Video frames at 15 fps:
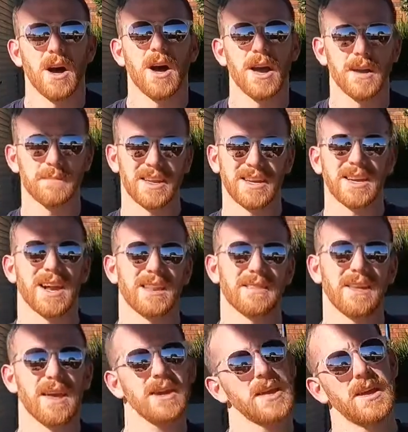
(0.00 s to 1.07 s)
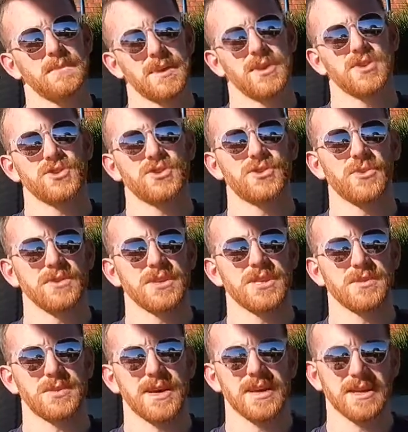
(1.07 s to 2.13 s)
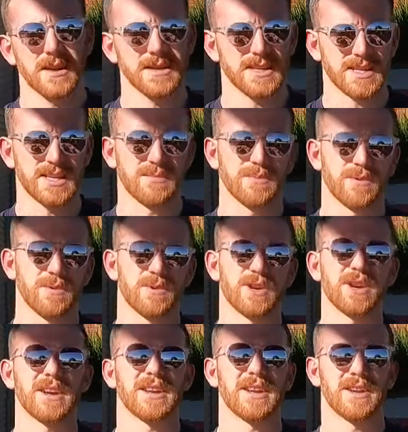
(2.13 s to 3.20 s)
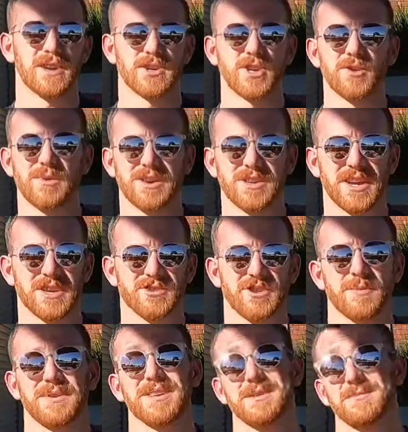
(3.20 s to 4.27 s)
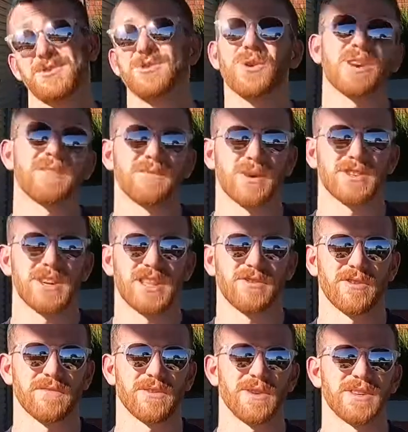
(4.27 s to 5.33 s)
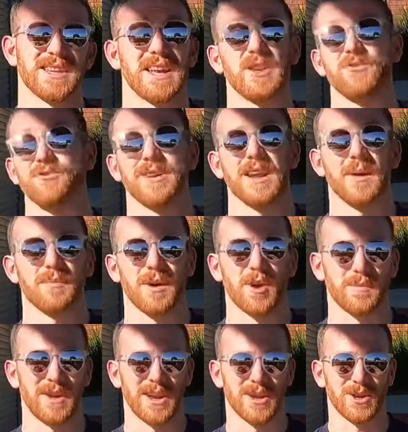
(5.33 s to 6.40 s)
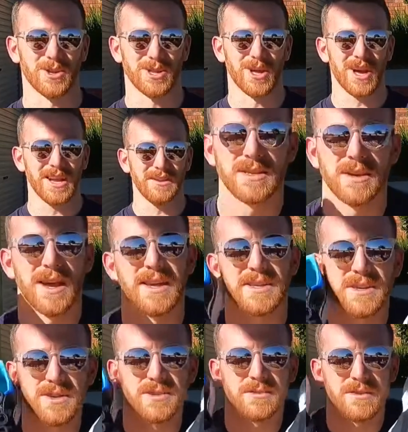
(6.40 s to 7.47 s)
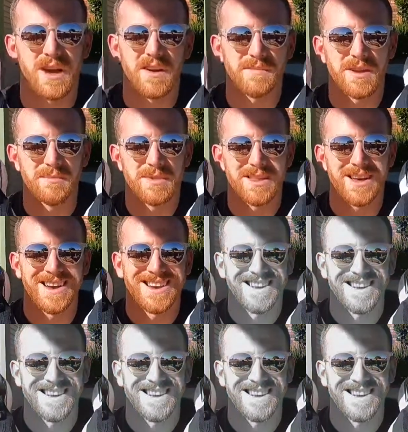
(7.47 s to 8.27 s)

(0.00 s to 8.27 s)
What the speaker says: I am going to cut it there, keep it short and sweet, nice and simple. You don't need to know too much extra, because I'm sure you've watched other reviews and you read up about it online. So as usual, I've been Miller.